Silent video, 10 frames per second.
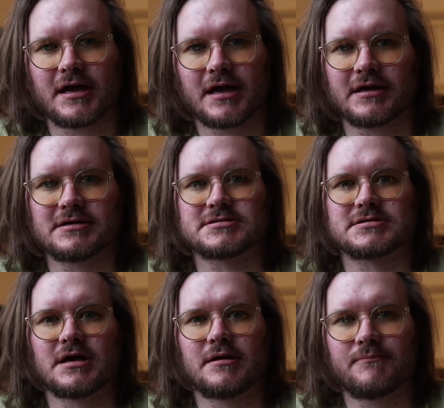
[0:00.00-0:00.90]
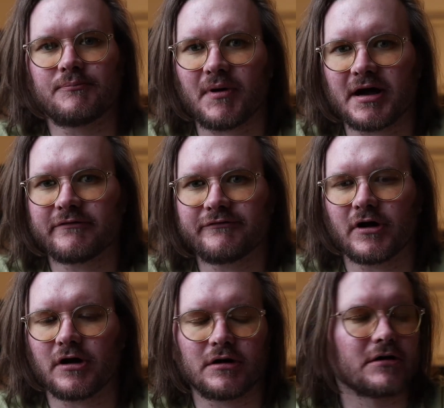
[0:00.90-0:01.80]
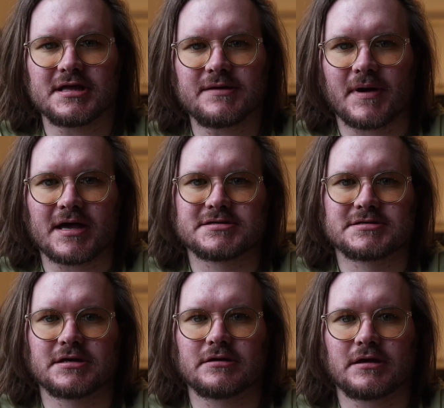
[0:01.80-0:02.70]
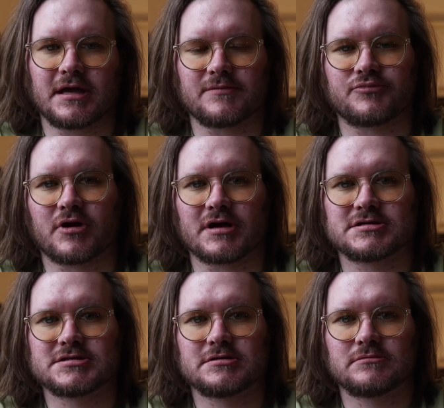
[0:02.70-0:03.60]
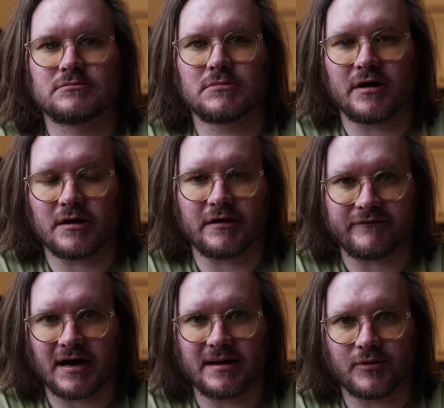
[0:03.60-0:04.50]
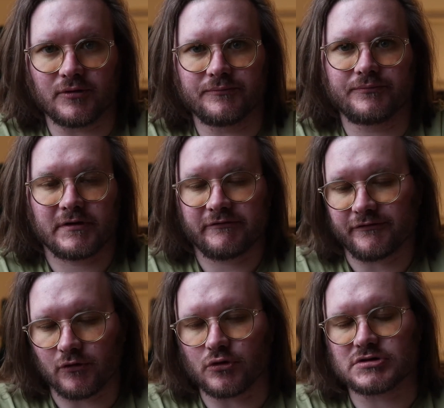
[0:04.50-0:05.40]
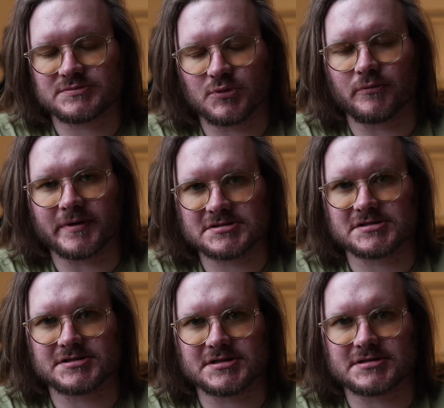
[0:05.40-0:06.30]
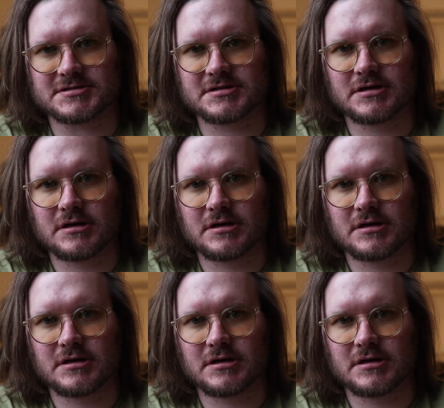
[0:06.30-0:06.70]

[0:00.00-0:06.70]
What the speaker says: is by far the best heat press available for small businesses,